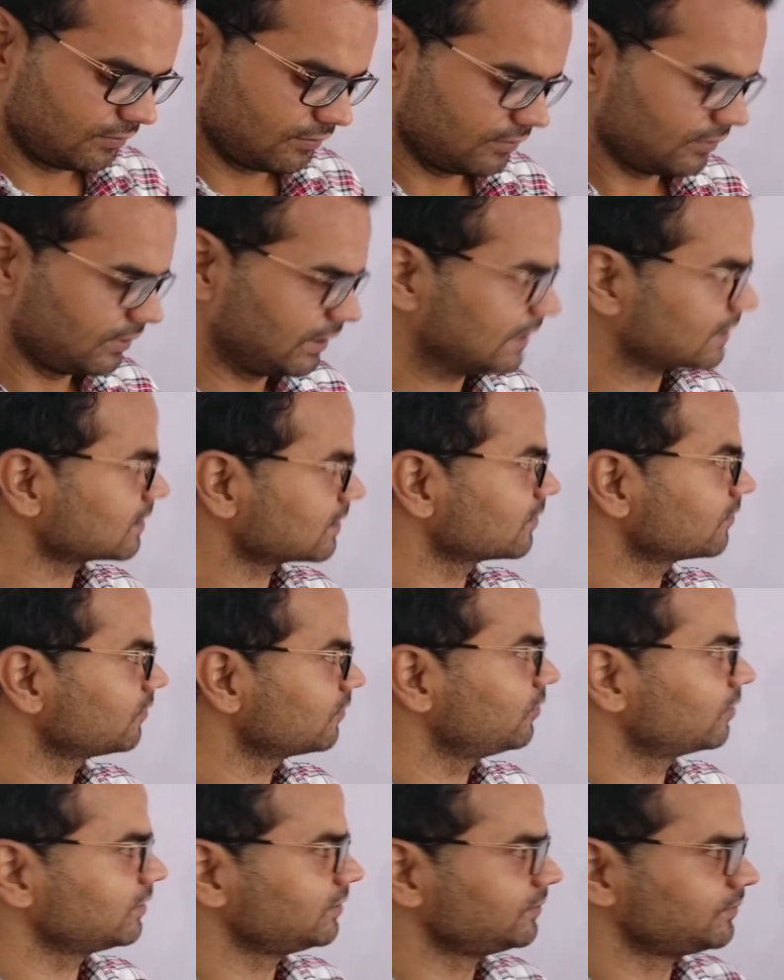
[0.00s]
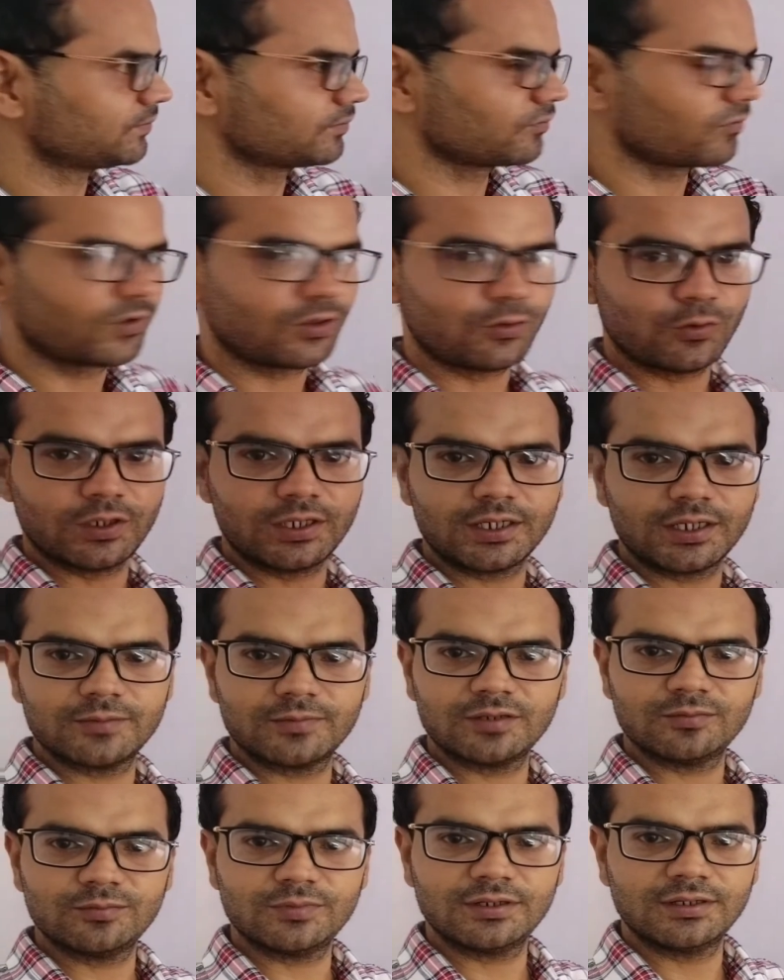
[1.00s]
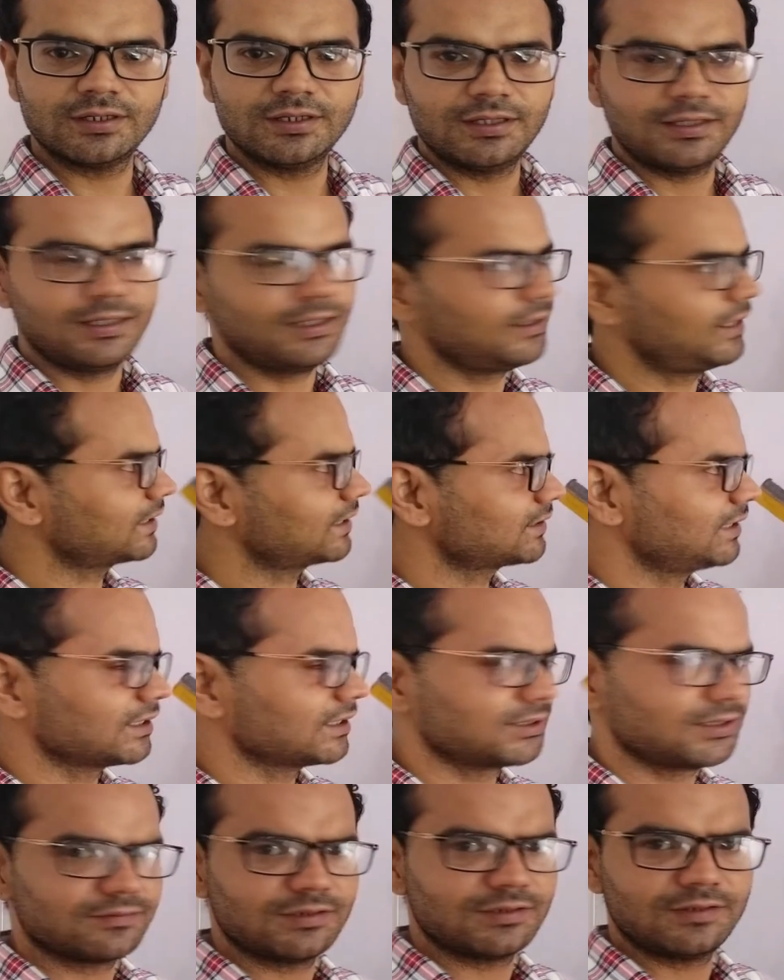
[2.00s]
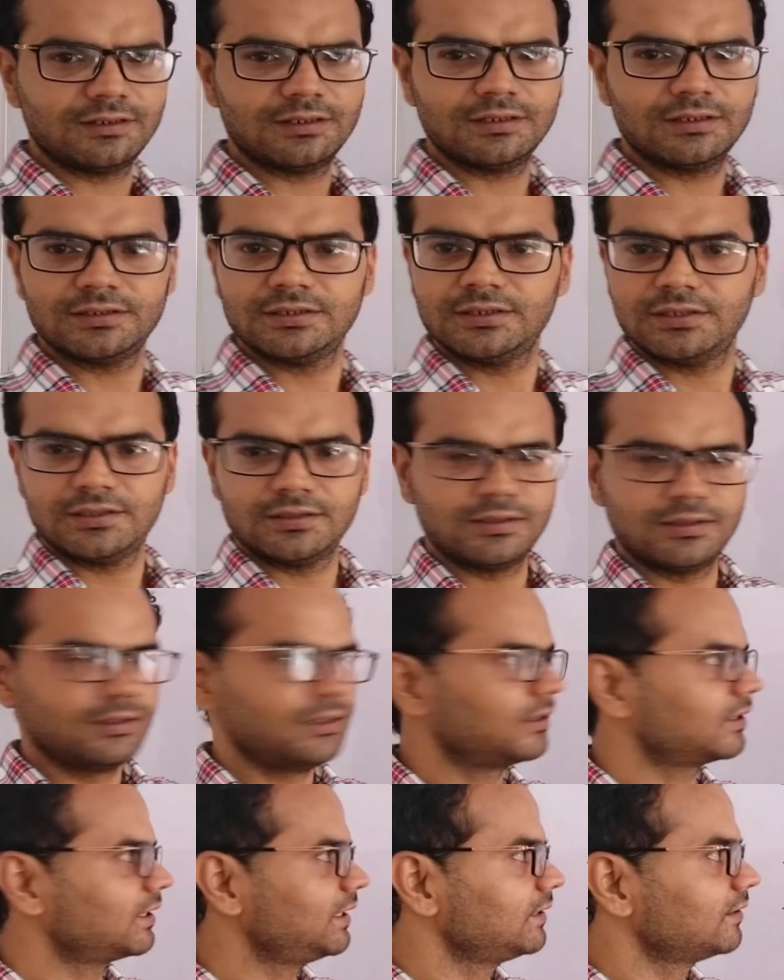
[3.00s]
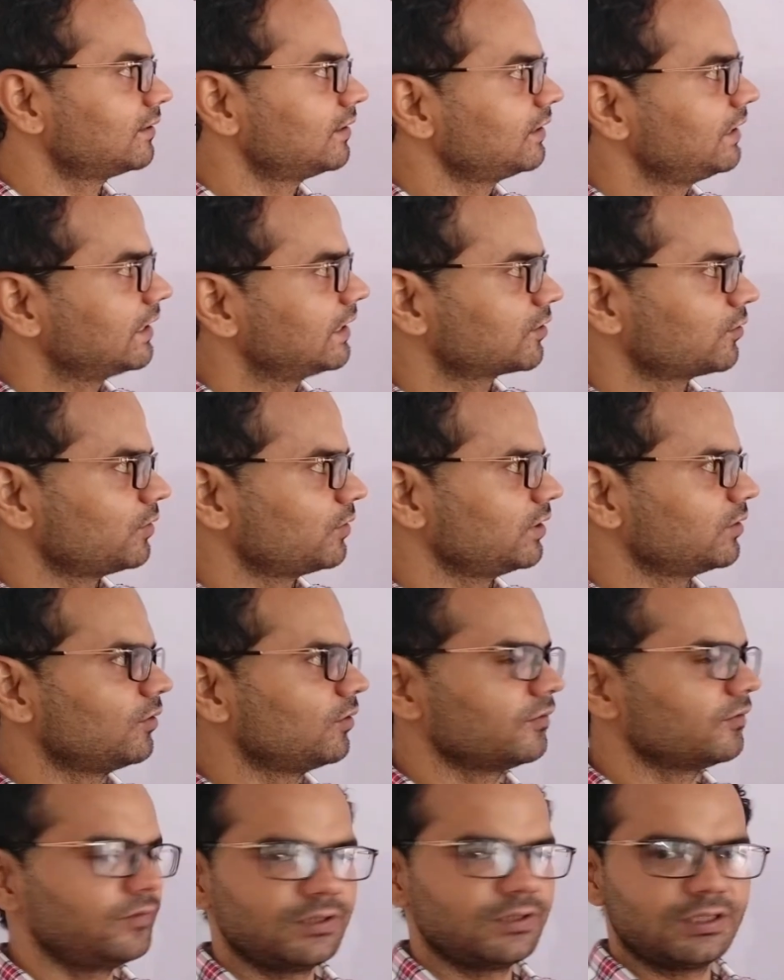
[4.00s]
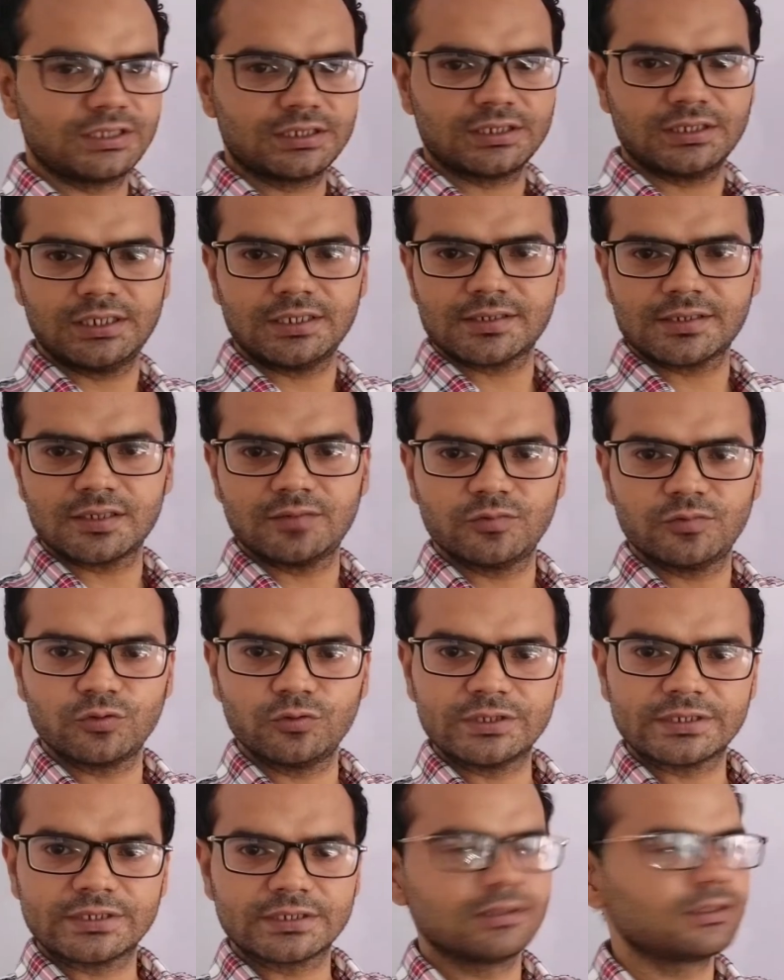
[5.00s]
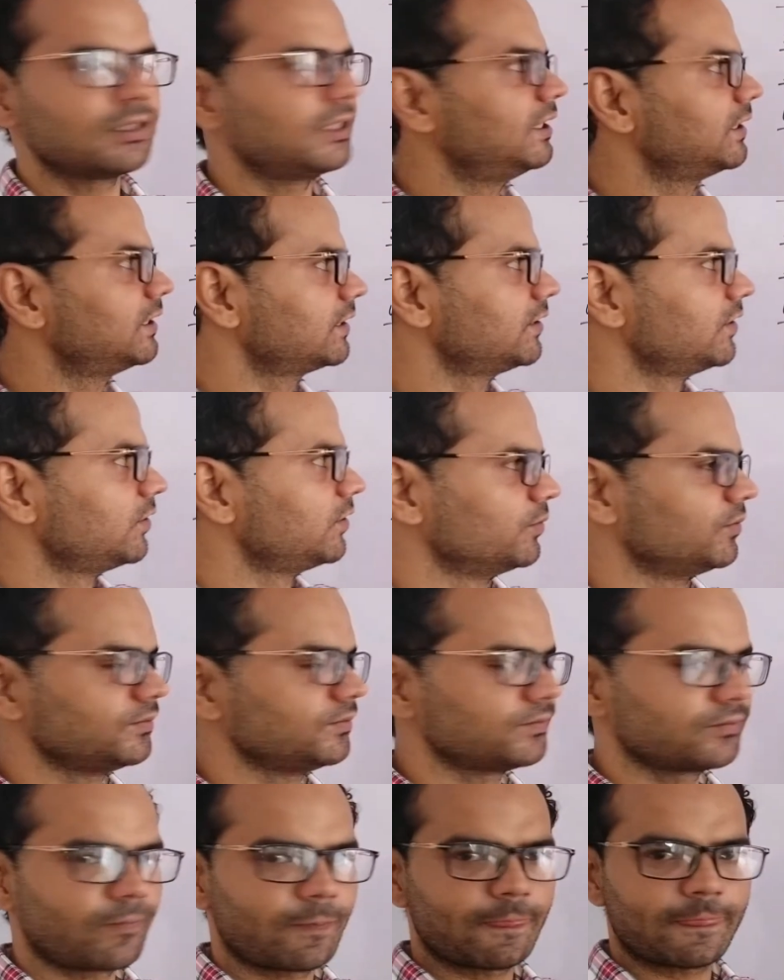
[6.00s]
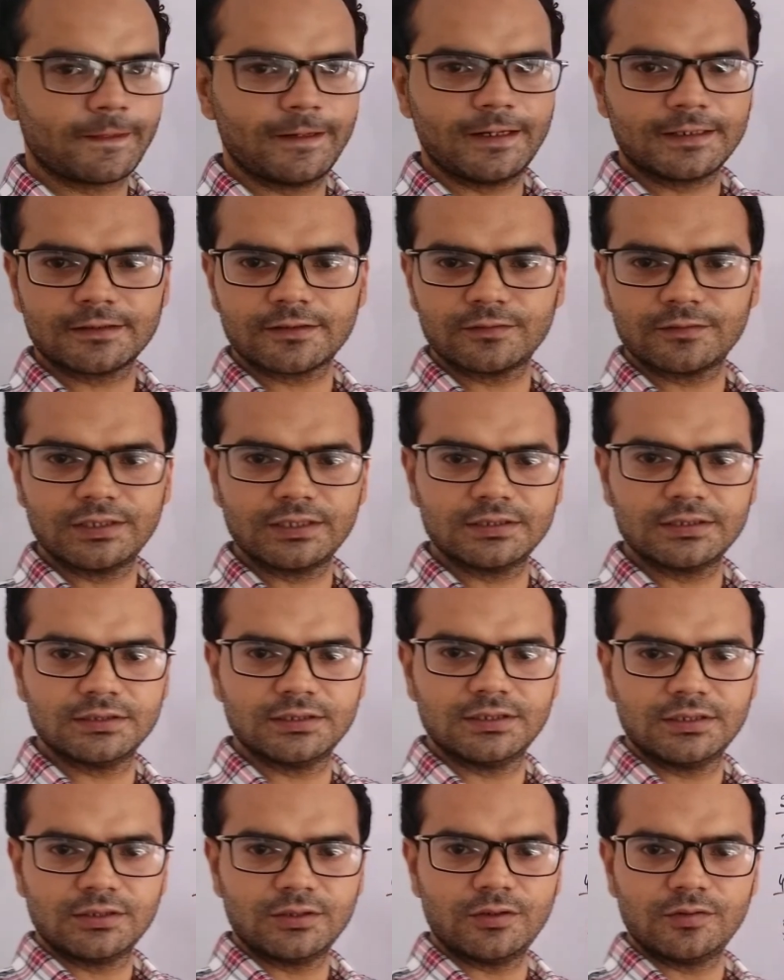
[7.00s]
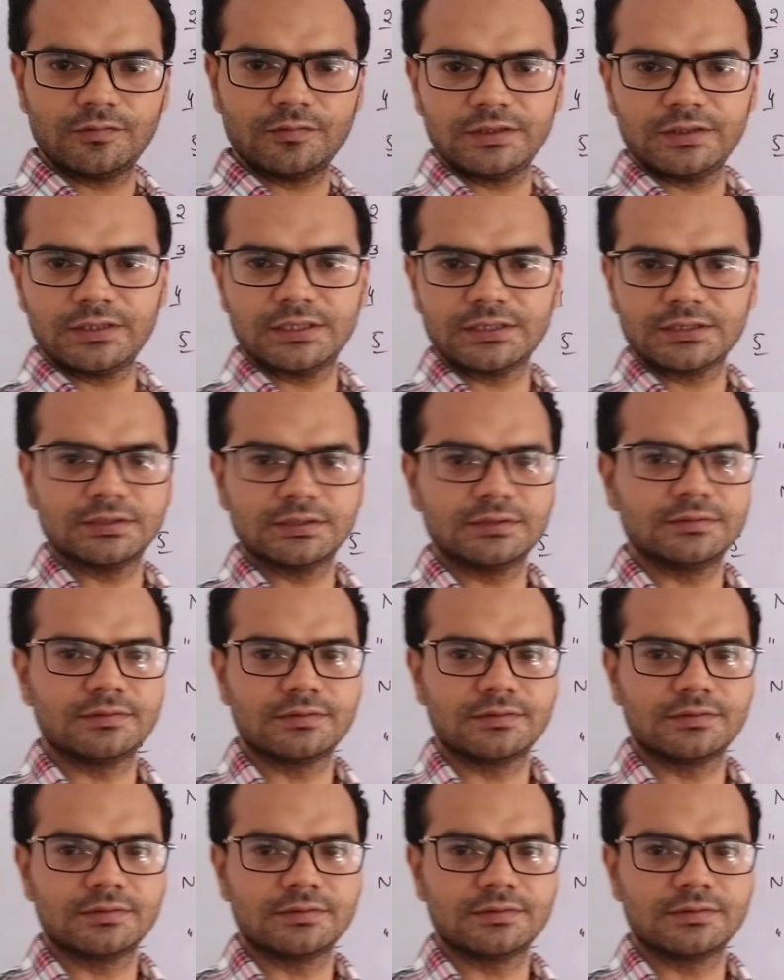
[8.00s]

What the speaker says: That's it for a quantum number. In next lecture we will write the electronic configuration and some rules related to electronic configuration.